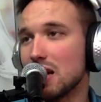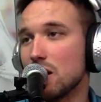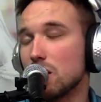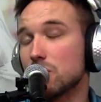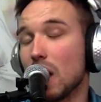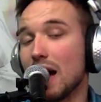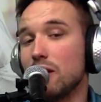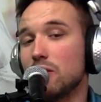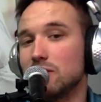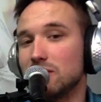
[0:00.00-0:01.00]
So I
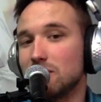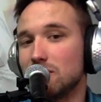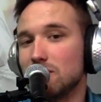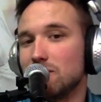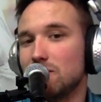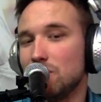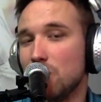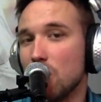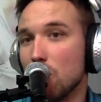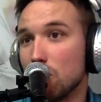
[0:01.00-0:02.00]
don't
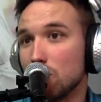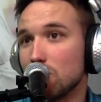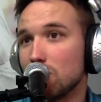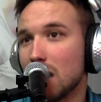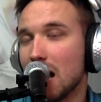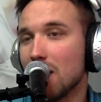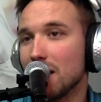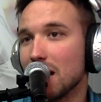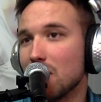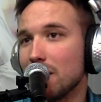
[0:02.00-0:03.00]
know how they
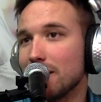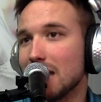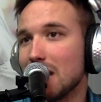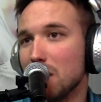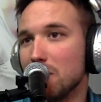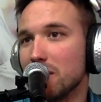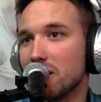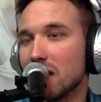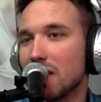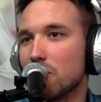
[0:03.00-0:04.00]
got away with that. Maybe they're
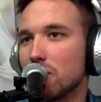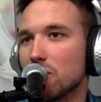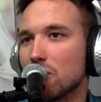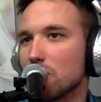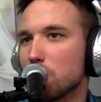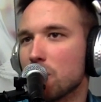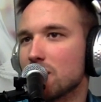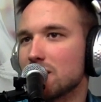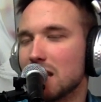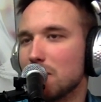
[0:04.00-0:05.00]
like, well, you're part of the
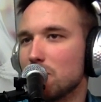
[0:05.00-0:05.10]
same.